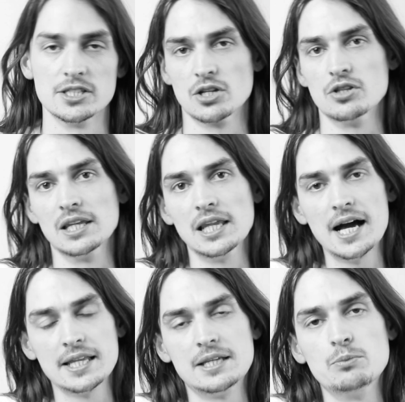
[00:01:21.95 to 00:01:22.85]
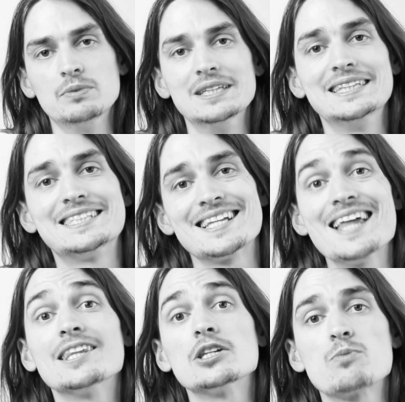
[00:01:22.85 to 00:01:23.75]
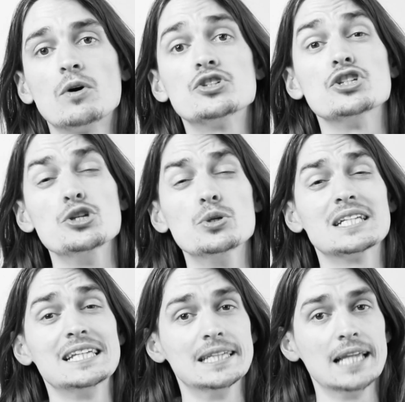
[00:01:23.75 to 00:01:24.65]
So the scentless ones are usually